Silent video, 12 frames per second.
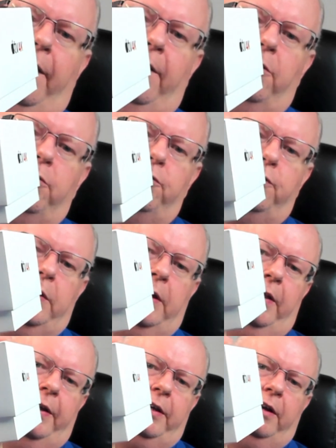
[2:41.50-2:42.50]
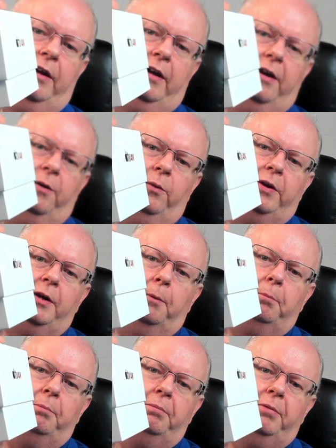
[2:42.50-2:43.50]
feeling you get when you
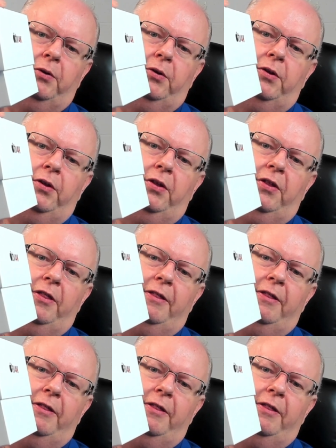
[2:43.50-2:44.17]
pull